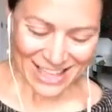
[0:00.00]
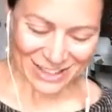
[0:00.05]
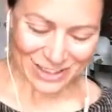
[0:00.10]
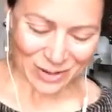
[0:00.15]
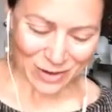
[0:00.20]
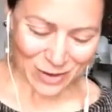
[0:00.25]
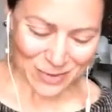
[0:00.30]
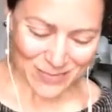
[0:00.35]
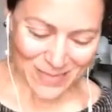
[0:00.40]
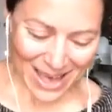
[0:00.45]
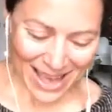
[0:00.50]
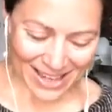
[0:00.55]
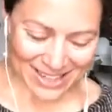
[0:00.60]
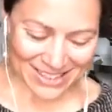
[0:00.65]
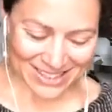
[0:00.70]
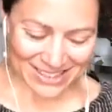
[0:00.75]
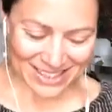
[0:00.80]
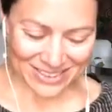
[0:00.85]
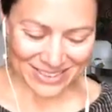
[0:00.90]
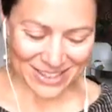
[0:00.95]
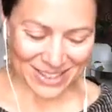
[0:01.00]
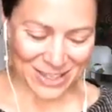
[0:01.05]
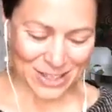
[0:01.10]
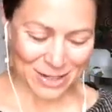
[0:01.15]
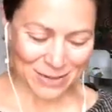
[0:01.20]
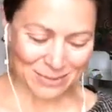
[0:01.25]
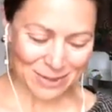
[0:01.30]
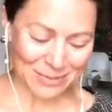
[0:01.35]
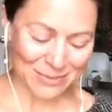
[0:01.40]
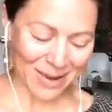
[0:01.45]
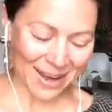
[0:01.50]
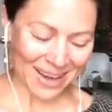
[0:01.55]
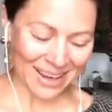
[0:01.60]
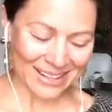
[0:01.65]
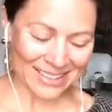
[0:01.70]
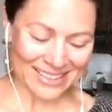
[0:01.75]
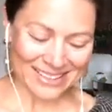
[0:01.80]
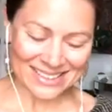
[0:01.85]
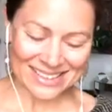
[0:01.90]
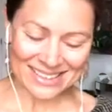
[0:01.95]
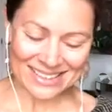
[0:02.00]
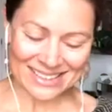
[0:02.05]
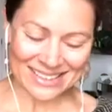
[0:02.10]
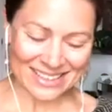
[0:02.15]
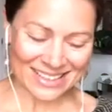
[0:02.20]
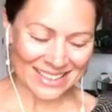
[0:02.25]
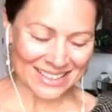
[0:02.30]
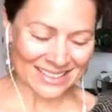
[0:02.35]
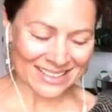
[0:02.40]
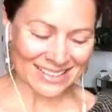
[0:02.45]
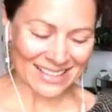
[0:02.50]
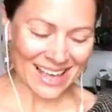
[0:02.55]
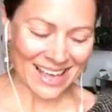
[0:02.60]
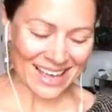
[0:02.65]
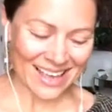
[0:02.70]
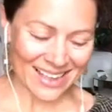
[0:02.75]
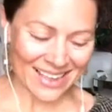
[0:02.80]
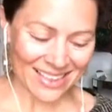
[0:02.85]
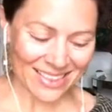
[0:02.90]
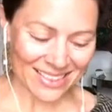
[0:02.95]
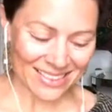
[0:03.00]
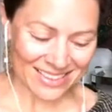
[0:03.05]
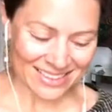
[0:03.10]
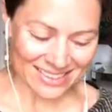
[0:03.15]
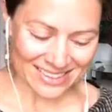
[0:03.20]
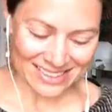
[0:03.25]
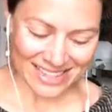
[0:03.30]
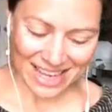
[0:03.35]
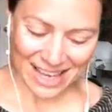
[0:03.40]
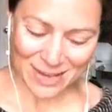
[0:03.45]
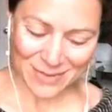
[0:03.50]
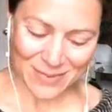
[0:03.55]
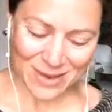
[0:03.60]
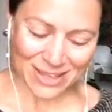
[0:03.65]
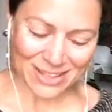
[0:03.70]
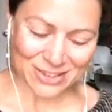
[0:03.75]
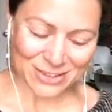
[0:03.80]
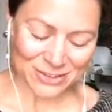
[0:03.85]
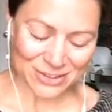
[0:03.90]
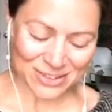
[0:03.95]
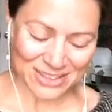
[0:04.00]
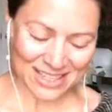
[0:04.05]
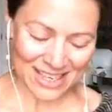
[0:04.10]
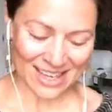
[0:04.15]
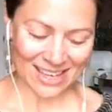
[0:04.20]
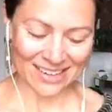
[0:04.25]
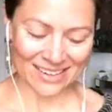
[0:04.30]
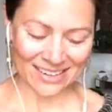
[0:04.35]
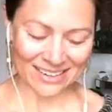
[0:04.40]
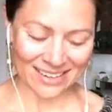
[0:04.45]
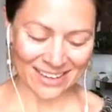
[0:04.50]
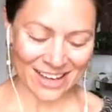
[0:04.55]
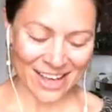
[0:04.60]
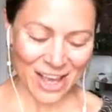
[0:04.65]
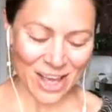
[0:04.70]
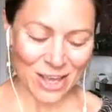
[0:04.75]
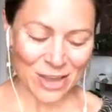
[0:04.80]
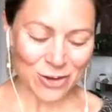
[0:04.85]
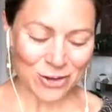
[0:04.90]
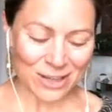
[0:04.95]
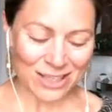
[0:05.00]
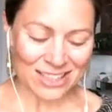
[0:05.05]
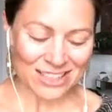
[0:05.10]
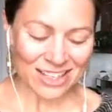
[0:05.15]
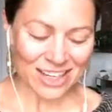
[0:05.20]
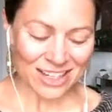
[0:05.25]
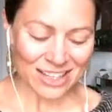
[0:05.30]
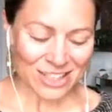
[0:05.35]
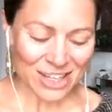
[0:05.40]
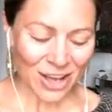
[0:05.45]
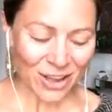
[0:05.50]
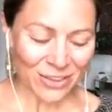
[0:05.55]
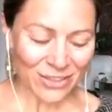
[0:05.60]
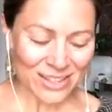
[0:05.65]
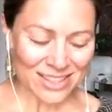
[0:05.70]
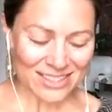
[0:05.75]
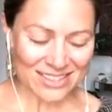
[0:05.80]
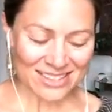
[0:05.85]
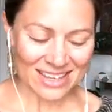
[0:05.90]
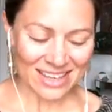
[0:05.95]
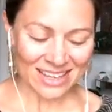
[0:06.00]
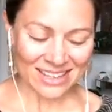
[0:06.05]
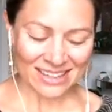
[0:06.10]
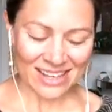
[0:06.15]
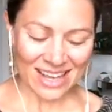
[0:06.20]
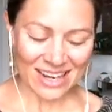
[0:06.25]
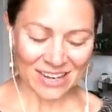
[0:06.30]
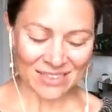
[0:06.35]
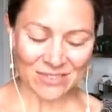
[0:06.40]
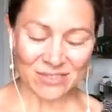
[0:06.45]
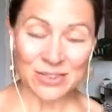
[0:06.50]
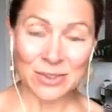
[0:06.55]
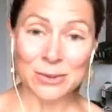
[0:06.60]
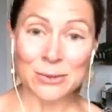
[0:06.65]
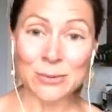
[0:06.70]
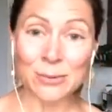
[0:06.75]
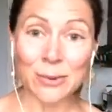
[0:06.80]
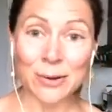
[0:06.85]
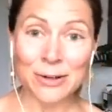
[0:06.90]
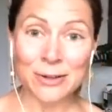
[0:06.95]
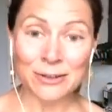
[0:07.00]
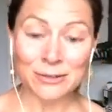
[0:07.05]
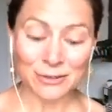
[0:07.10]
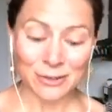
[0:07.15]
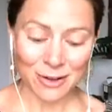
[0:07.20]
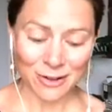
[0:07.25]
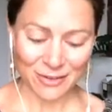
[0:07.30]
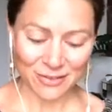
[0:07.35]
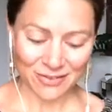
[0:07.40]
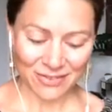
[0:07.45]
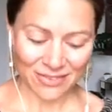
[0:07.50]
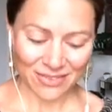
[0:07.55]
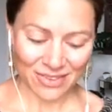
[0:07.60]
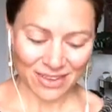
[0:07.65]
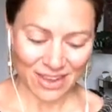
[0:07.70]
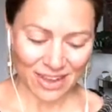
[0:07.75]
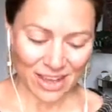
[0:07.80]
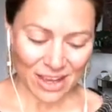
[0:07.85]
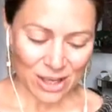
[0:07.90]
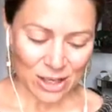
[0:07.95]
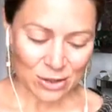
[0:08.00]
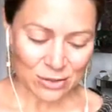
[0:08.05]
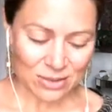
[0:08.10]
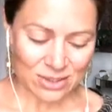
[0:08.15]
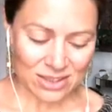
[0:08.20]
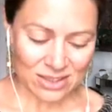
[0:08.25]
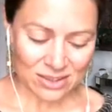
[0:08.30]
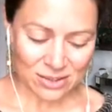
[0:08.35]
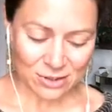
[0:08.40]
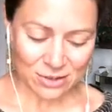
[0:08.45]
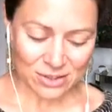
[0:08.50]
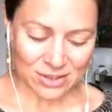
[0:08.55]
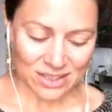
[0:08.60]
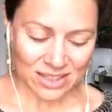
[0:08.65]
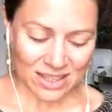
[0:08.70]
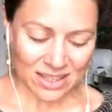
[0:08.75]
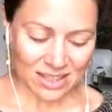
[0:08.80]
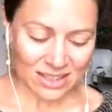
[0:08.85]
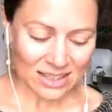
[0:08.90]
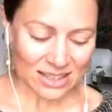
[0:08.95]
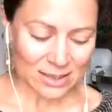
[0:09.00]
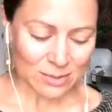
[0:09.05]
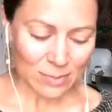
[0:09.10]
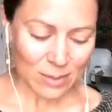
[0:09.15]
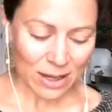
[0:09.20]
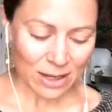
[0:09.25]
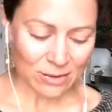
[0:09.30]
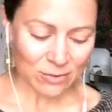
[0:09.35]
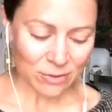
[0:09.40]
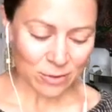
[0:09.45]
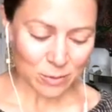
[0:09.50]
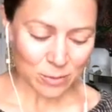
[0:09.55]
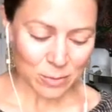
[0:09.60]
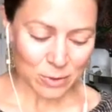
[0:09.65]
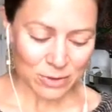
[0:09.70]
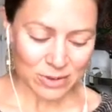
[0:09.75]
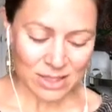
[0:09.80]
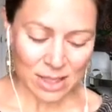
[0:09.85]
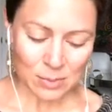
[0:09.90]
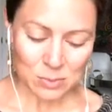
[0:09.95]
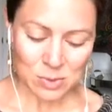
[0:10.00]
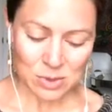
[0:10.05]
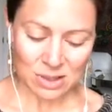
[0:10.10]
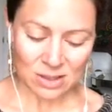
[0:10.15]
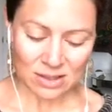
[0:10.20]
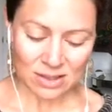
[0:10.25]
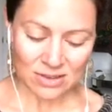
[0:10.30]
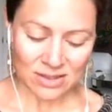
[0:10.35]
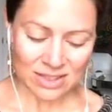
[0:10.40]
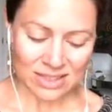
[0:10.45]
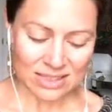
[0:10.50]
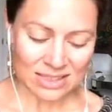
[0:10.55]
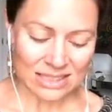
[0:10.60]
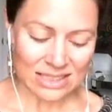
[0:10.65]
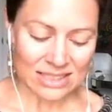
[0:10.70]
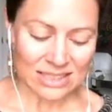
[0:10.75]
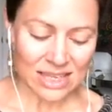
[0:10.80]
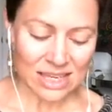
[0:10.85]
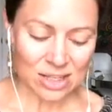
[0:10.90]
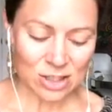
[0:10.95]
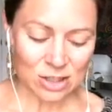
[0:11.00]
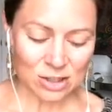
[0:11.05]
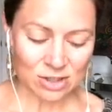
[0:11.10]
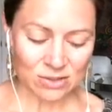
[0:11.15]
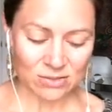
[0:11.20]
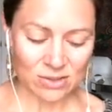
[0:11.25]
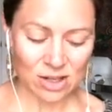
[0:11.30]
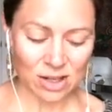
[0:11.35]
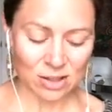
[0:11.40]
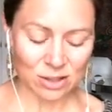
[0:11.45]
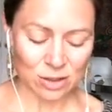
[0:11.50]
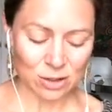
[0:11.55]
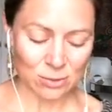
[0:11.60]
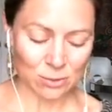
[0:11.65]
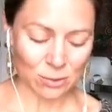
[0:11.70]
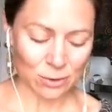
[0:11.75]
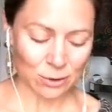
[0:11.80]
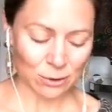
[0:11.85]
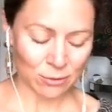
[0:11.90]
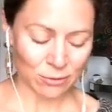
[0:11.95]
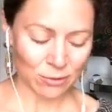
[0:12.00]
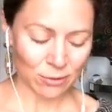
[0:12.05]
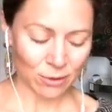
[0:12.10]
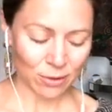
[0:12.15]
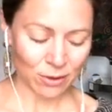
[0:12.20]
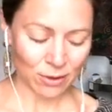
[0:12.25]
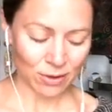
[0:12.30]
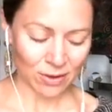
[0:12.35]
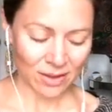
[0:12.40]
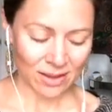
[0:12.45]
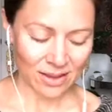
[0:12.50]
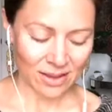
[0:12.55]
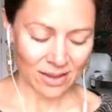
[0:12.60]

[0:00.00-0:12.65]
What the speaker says: So imagine that the human mind is the same as your skin. You can touch healthy skin and it feels wonderful. Your skin is made for perception, and the sensation of touch is wonderful.